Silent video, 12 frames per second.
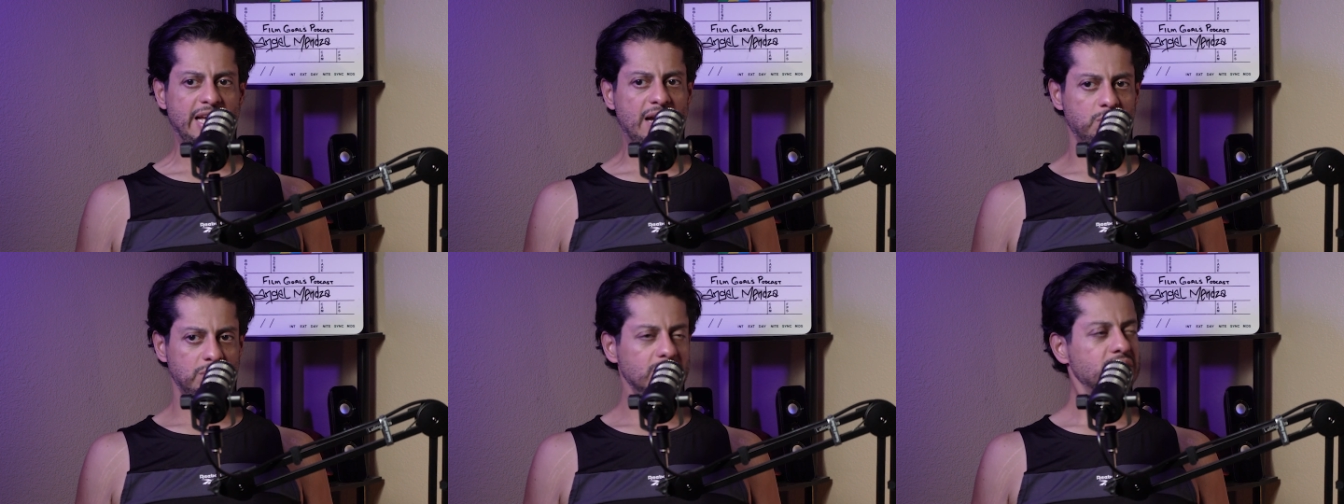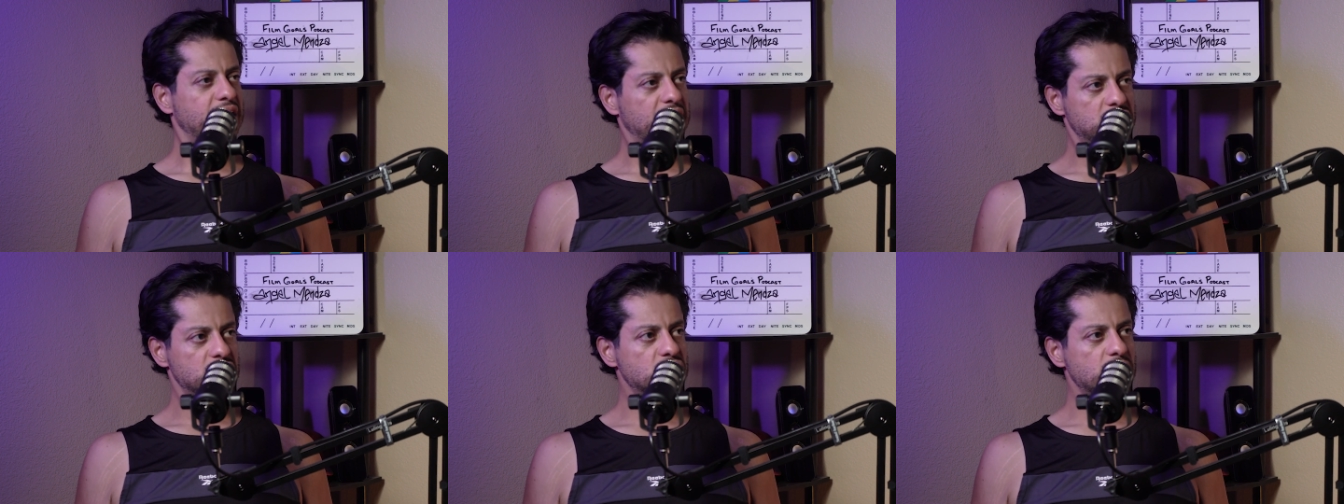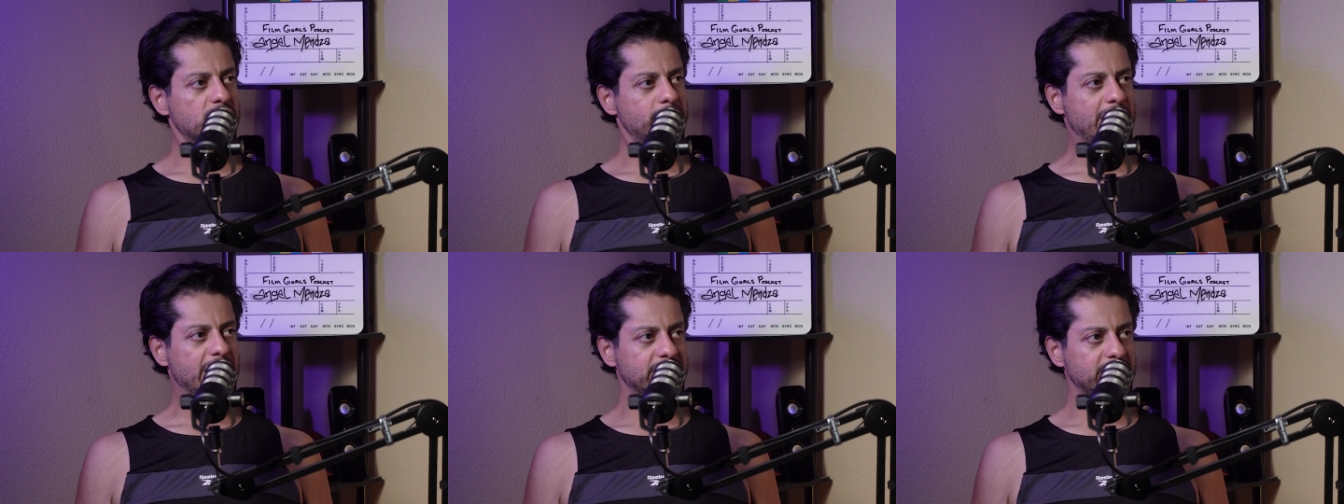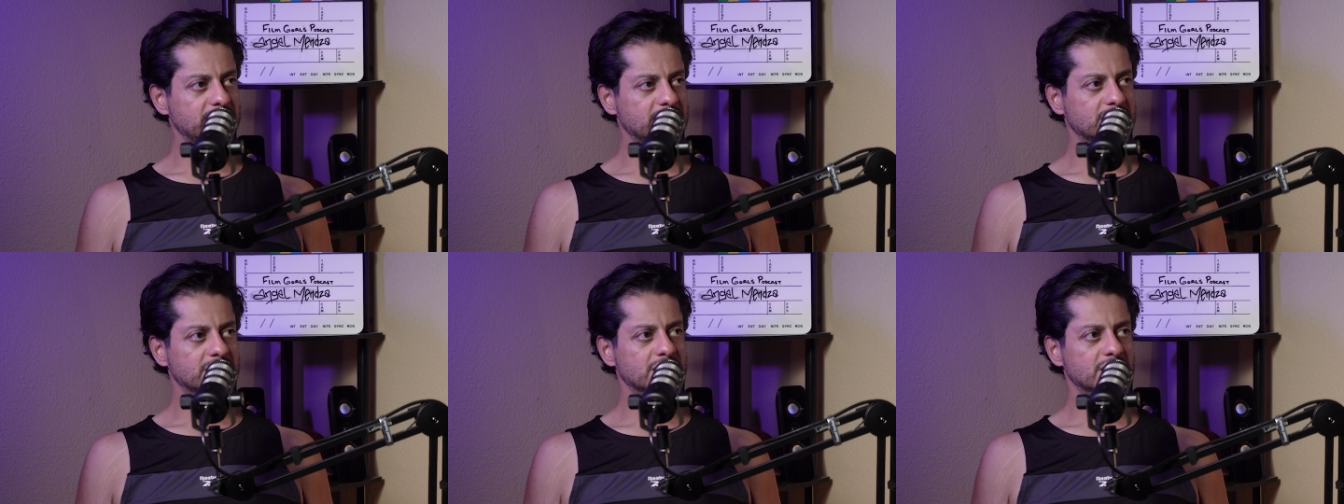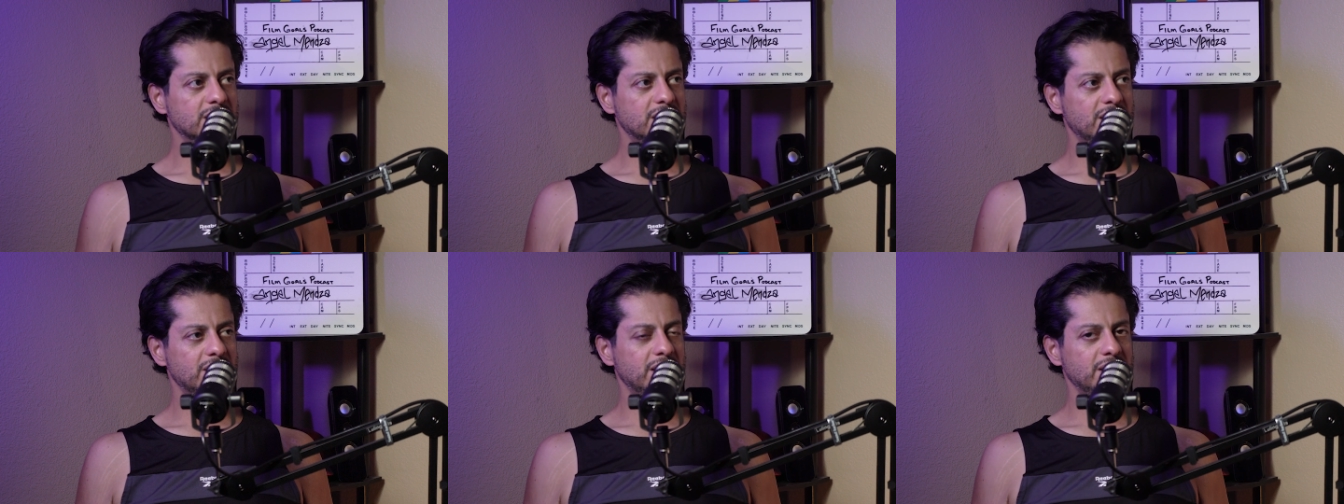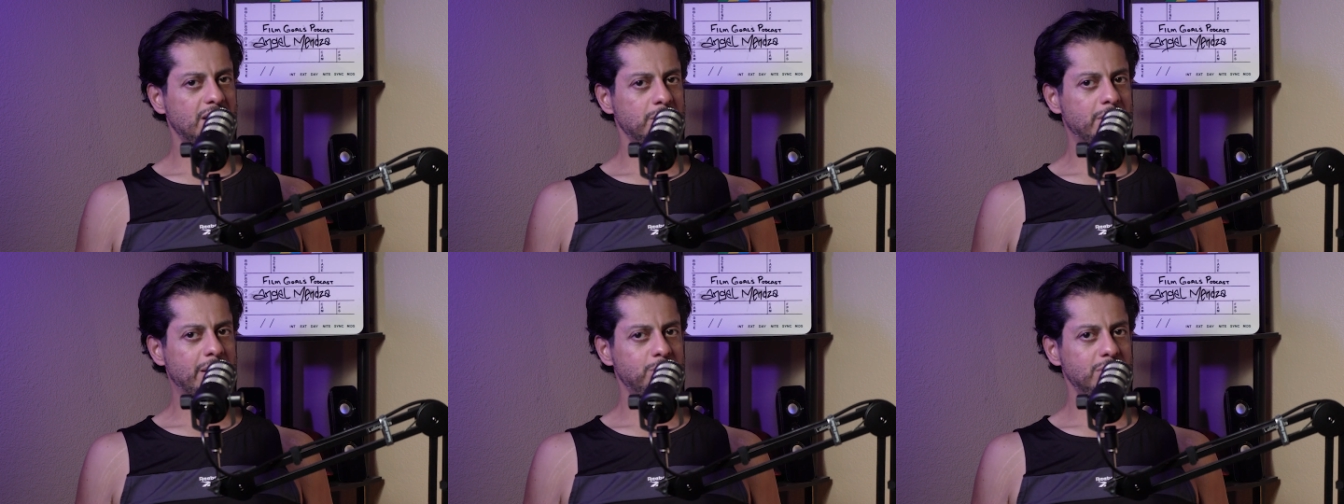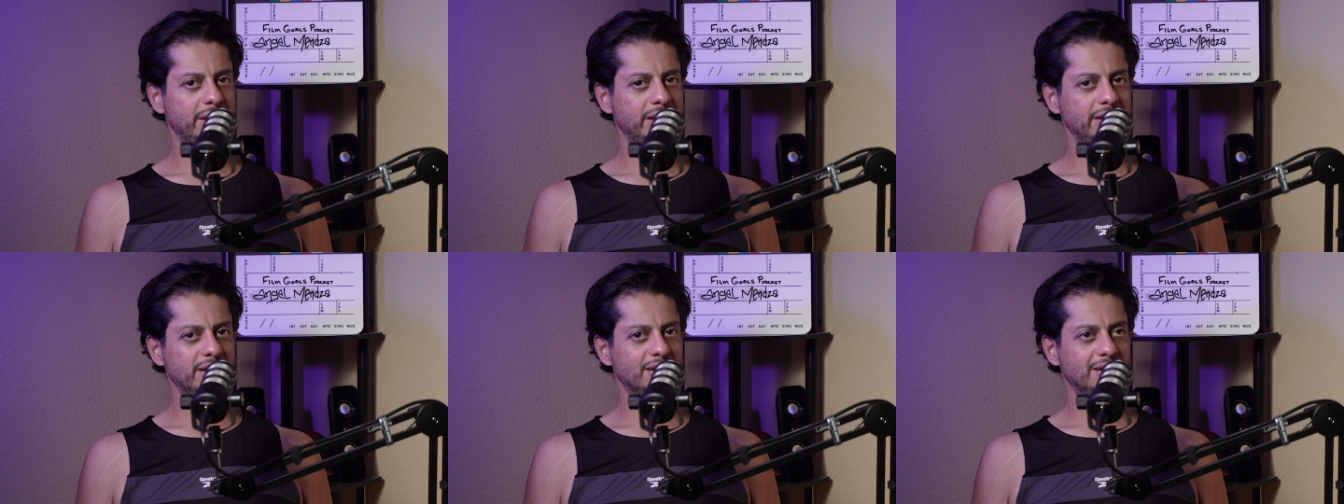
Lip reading: one, it's just straight up acting. I play